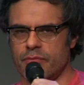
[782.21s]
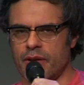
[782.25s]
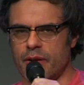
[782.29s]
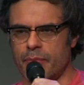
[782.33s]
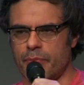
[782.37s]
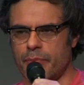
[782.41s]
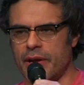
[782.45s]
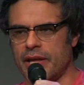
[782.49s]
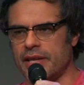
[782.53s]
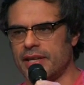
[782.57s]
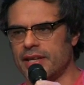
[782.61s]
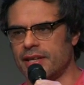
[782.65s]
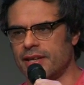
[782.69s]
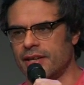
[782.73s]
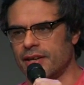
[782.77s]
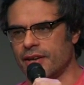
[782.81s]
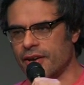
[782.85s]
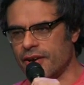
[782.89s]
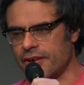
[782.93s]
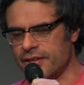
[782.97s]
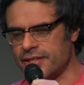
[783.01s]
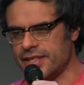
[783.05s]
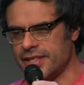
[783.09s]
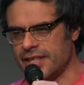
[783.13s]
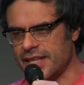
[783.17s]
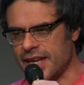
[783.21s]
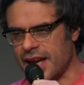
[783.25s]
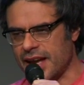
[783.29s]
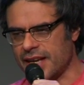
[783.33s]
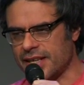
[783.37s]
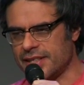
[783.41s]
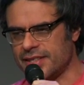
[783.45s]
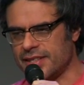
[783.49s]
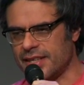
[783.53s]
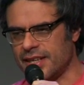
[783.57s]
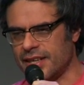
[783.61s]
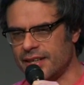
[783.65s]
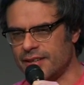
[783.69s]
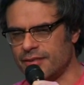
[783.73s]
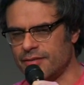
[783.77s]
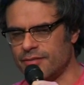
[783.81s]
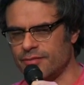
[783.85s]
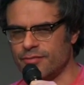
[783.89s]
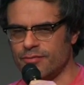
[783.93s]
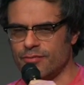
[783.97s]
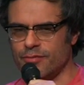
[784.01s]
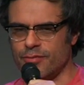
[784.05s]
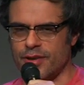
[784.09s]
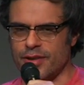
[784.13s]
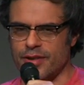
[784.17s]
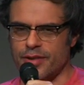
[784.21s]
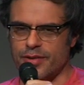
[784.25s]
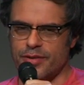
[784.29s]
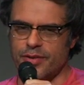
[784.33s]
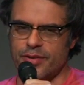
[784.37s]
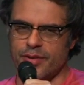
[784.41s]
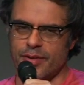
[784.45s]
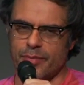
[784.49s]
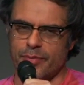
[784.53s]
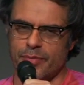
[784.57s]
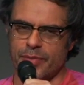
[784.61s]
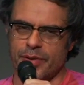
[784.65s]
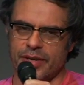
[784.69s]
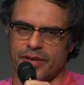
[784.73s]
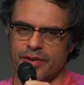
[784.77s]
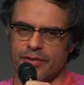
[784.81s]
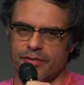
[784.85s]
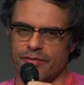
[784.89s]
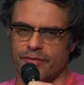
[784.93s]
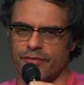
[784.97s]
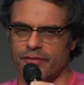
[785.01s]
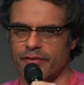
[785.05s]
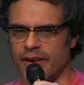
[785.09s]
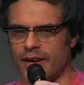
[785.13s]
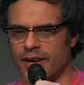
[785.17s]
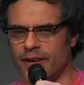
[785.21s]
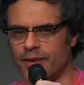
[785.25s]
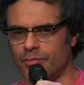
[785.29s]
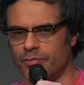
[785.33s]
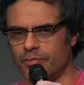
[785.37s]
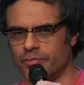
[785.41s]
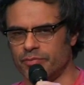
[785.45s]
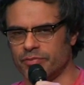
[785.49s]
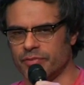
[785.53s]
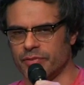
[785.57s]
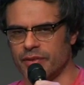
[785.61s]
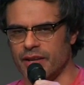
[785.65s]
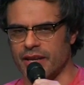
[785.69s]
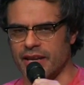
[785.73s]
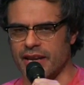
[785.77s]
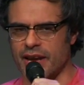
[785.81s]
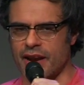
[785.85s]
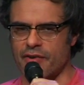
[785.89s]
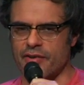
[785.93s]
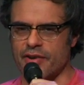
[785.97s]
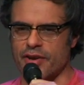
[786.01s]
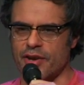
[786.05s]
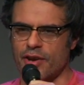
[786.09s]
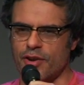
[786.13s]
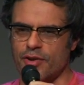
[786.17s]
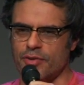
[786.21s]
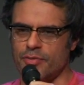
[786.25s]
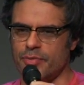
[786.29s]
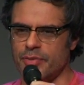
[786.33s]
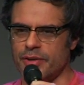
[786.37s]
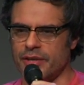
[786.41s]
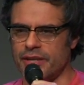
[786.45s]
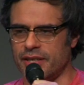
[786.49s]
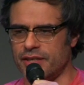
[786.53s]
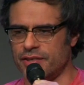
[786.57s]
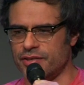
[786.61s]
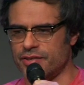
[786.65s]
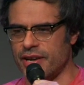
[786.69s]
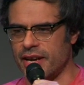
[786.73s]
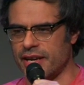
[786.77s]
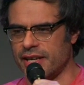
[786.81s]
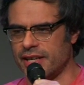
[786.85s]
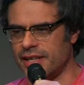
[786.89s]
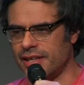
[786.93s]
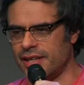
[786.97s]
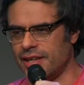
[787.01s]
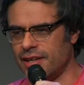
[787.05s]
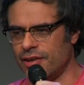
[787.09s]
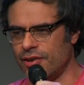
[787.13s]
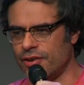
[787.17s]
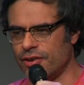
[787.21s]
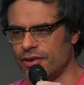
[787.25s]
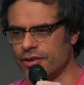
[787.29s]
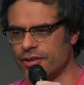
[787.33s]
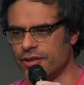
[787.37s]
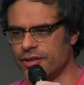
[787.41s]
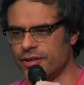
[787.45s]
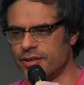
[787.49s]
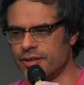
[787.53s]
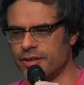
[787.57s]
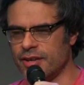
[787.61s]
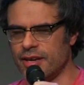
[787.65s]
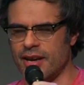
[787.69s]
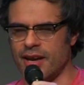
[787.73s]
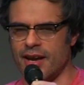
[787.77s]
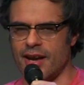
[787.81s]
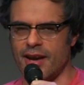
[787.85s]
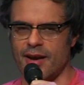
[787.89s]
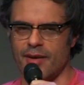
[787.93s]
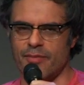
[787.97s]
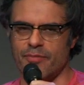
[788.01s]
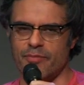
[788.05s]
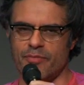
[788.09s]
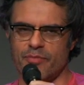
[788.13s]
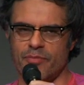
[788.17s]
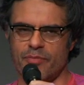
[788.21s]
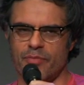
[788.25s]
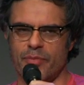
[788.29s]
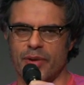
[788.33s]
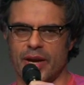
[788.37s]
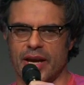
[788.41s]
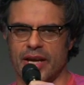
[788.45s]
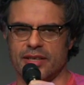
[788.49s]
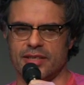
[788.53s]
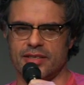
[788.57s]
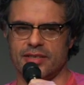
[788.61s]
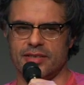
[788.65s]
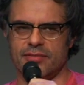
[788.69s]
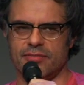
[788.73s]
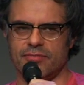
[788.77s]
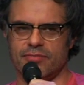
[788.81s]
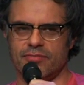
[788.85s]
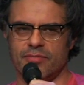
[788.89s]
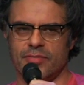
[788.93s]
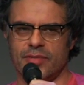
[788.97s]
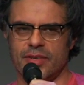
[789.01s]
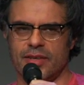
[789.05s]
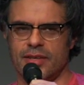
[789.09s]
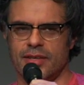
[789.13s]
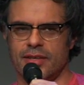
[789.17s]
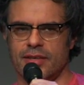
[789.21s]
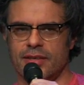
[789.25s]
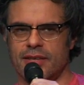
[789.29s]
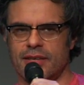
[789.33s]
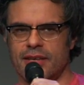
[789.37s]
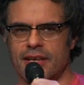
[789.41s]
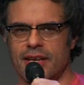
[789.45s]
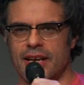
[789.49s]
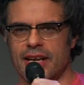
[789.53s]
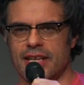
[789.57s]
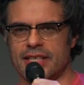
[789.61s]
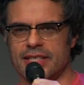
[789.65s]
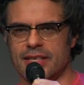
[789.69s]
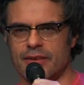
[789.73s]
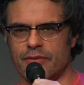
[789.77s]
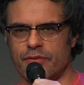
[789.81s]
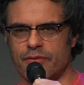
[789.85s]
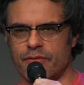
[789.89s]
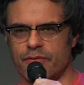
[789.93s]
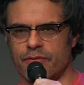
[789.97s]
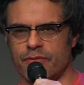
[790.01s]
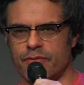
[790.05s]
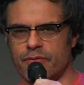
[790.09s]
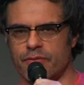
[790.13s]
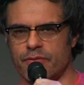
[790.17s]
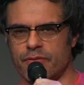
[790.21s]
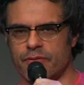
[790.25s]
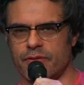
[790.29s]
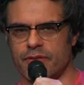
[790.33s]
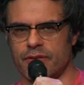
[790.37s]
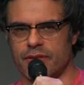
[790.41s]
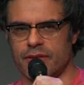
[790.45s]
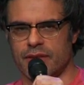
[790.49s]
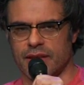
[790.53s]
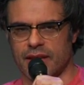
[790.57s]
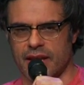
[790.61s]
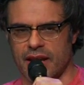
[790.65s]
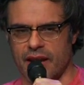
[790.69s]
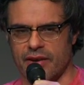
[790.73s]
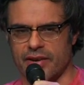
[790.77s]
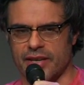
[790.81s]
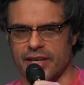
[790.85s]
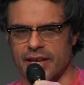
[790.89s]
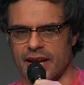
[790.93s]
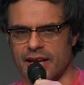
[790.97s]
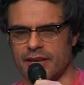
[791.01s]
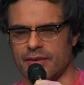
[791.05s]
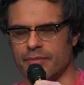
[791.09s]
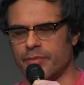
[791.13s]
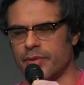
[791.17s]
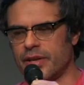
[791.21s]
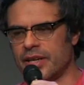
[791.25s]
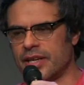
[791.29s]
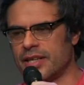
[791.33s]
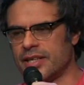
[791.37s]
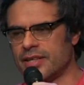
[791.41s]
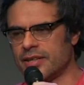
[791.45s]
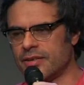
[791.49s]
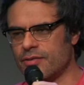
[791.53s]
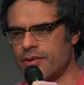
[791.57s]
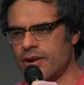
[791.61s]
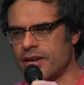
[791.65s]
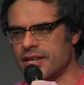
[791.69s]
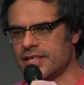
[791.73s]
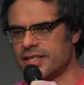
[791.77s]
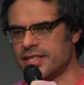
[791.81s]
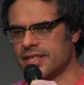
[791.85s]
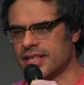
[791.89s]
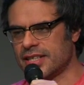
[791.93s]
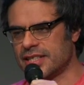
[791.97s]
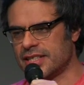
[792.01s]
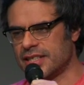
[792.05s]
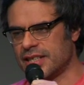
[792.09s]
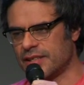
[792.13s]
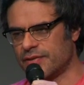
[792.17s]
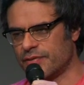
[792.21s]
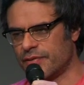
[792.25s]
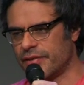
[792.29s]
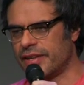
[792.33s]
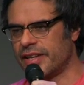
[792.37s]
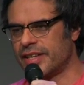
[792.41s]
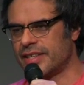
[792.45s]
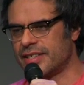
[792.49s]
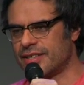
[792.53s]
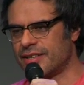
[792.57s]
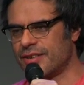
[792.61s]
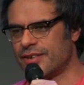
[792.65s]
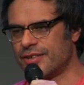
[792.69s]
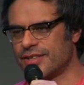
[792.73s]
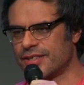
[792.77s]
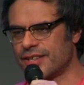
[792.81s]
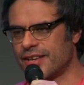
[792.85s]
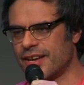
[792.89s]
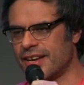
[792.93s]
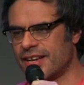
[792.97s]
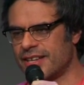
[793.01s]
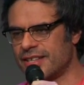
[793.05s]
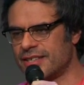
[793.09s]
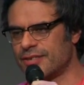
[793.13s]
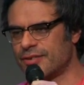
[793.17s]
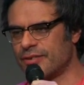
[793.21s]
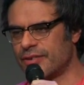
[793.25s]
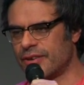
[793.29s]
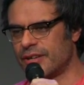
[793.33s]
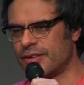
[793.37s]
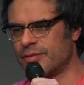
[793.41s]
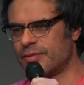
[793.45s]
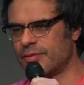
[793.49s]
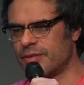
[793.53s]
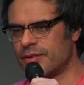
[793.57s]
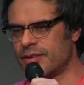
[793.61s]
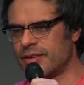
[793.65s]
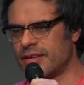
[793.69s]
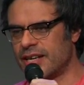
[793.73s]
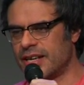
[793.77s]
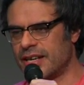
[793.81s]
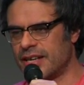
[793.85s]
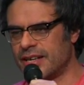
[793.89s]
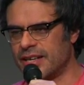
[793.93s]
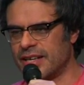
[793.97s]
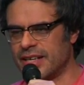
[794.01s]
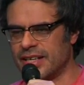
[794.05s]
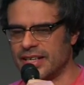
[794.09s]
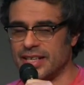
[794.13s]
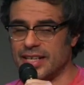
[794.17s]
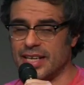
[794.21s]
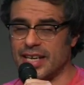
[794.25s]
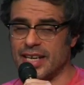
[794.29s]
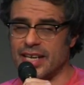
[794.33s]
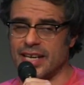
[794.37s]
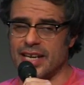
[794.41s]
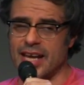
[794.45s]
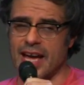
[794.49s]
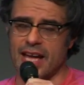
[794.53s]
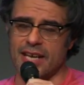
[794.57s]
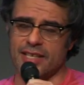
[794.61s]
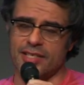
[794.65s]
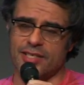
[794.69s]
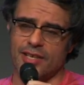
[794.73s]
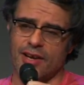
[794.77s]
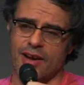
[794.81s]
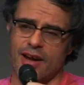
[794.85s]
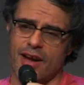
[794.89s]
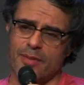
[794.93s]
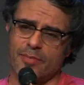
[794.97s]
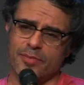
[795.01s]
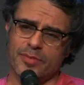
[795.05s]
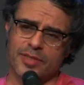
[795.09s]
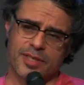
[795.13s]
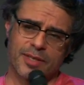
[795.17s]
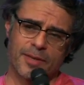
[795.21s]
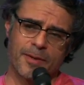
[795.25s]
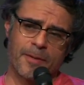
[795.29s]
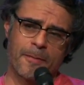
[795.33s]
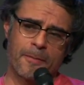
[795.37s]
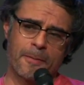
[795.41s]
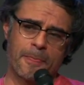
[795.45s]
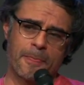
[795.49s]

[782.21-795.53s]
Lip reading: a Bela Lugosi accent with a bit of a Gary Oldman and Dracula look, but as if the character hadn't been quite as successful as those guys, or he'd hit hard times.